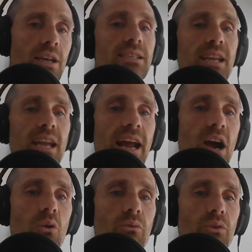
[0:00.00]
I stayed
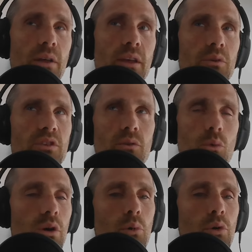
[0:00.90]
out for I think it was another
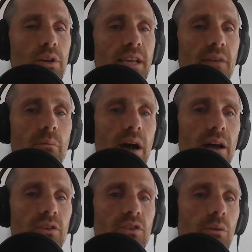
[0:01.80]
1.7
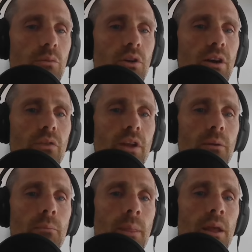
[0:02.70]
miles or somewhere around
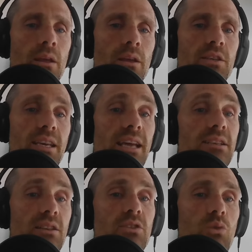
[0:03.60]
there to get
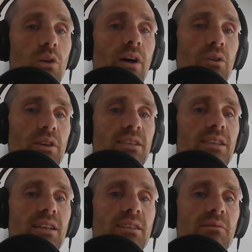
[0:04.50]
to the 12 hour
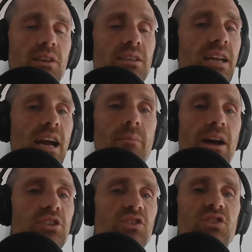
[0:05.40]
distance. This time
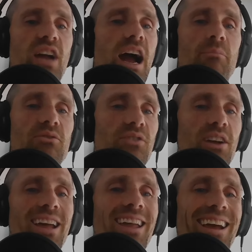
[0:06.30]
I just stopped.
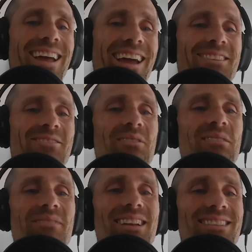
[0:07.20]
I had
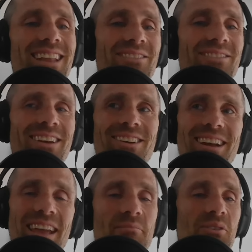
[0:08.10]
20 minutes left. I could
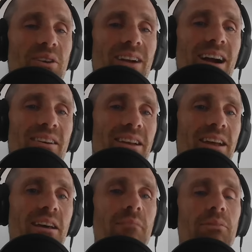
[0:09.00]
have kept going around
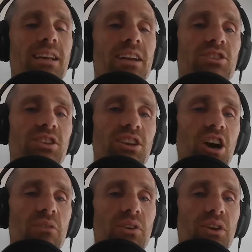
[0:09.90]
and potentially
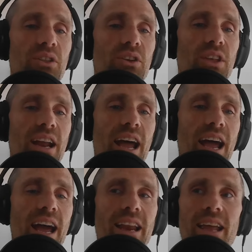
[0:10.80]
gone further than I
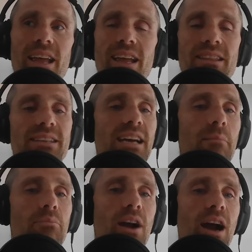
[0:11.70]
had that
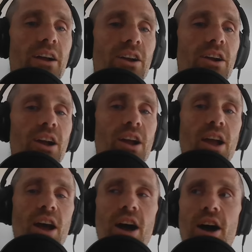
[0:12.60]
time prior.
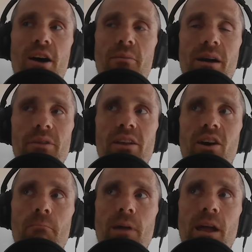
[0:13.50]
Um, I mean,
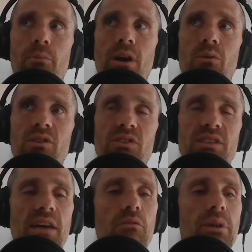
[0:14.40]
on paper, I was
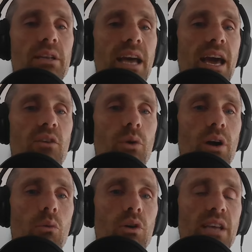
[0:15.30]
seven minutes ahead of
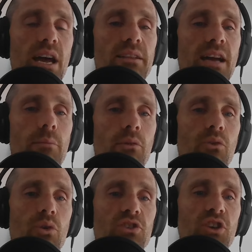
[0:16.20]
where I was that time
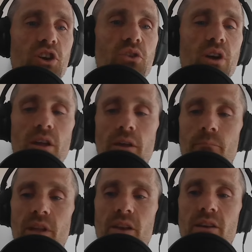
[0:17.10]
before. So,
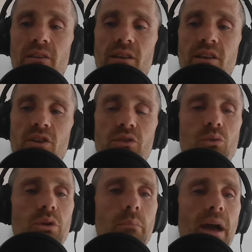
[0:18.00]
in, you know,
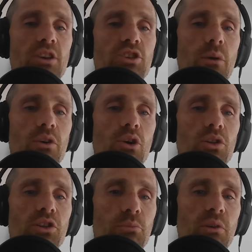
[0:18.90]
you would imagine I would go
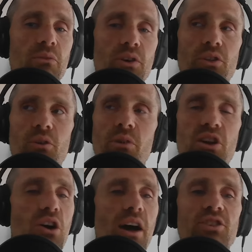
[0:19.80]
a little bit further.
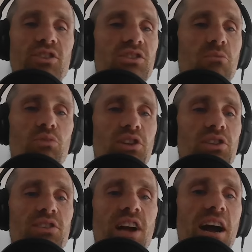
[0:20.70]
But no, I just
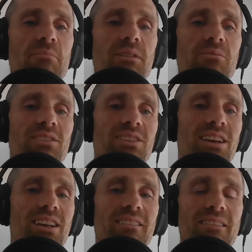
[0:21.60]
completely stopped and was
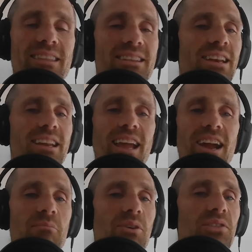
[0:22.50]
like, didn't
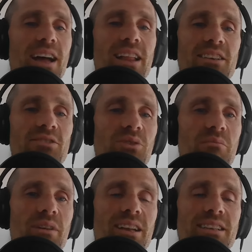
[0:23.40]
care about that last
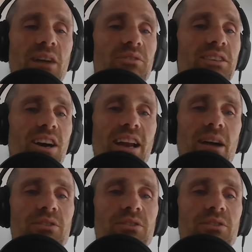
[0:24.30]
20 minutes. I was done.